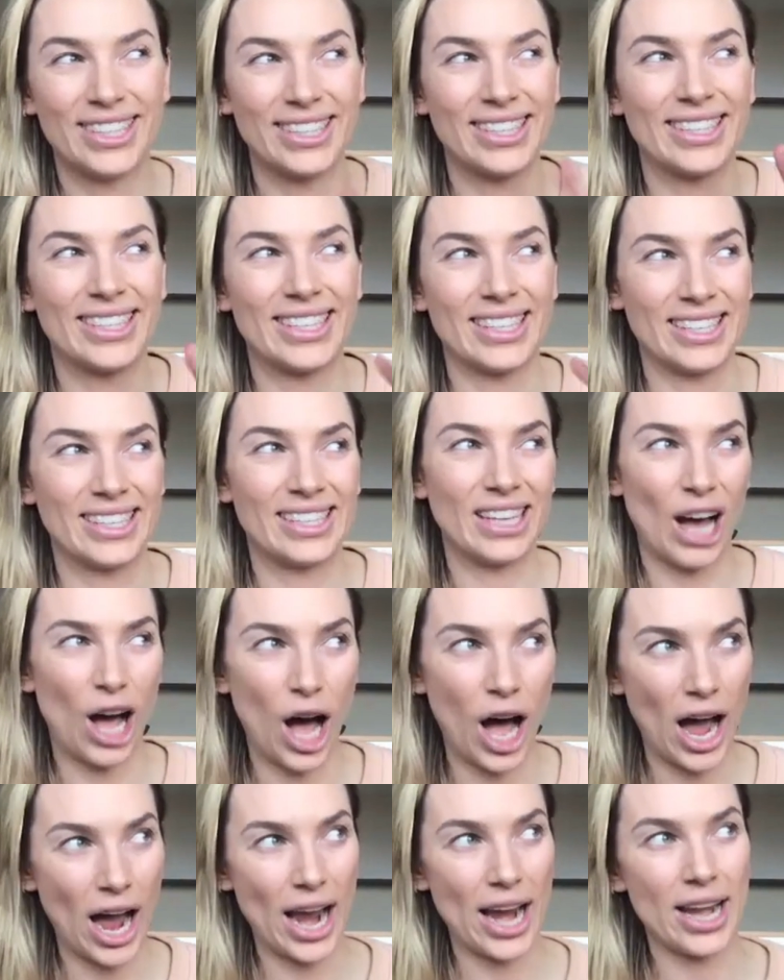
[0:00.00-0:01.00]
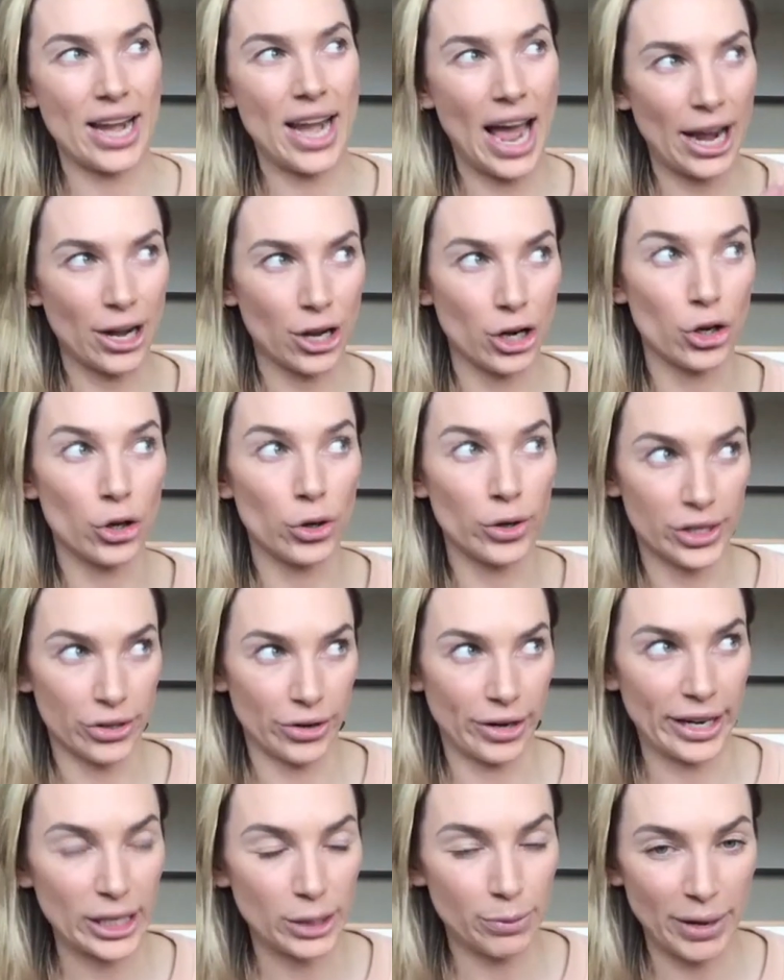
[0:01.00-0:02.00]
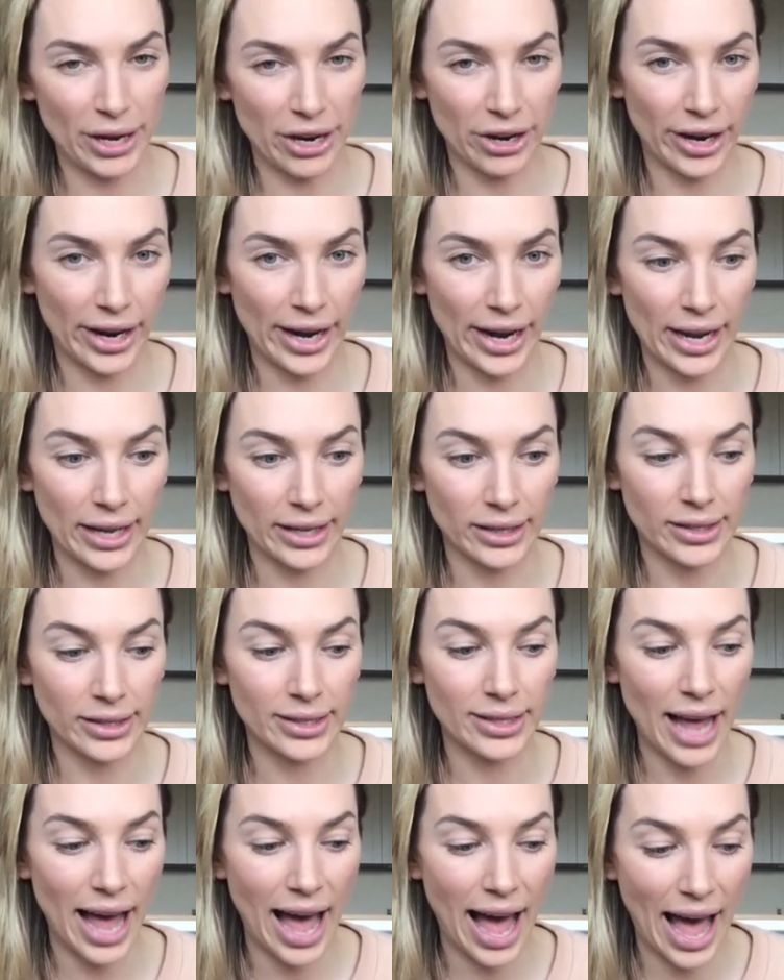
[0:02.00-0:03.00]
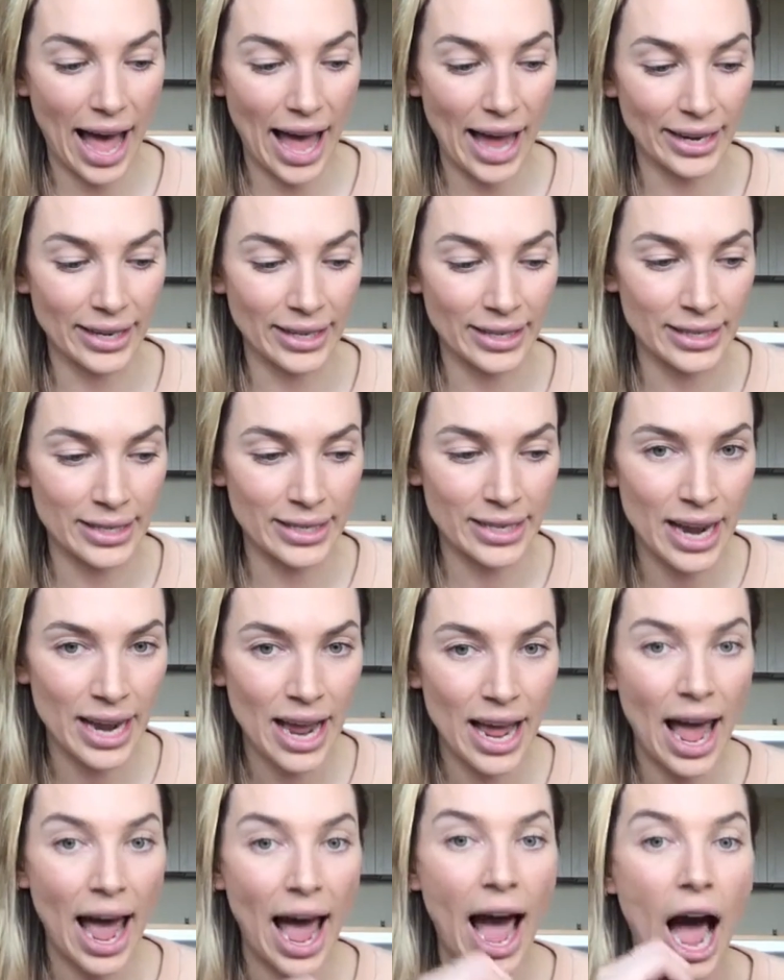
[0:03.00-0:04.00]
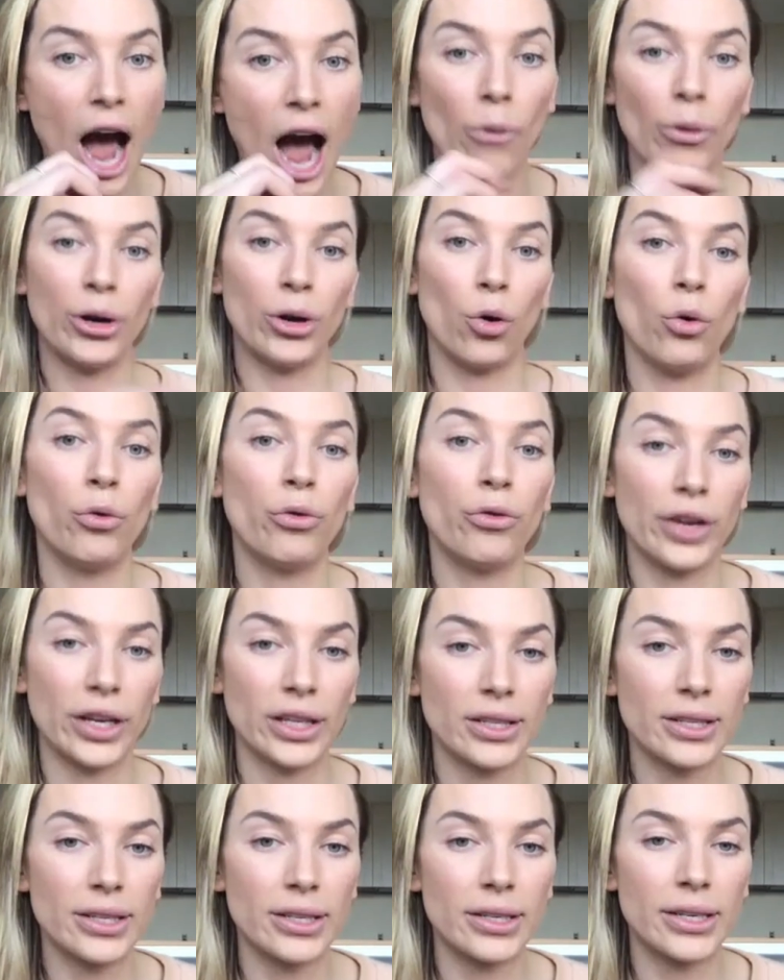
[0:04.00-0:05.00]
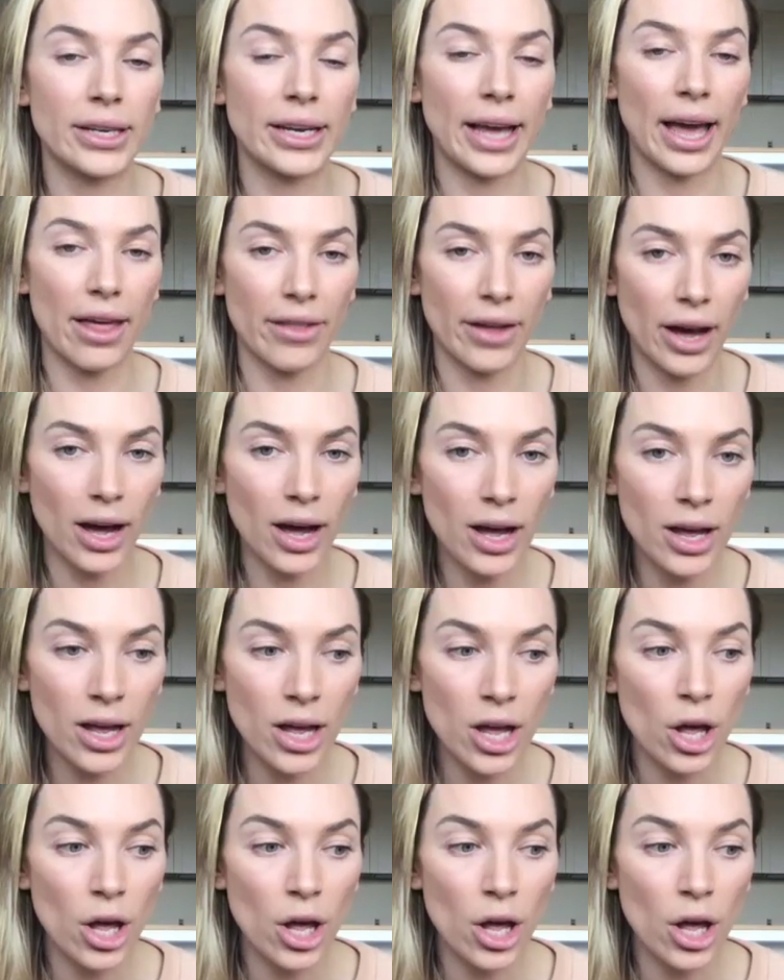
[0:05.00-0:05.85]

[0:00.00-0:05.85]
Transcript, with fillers: design and user experience and how it all fits together,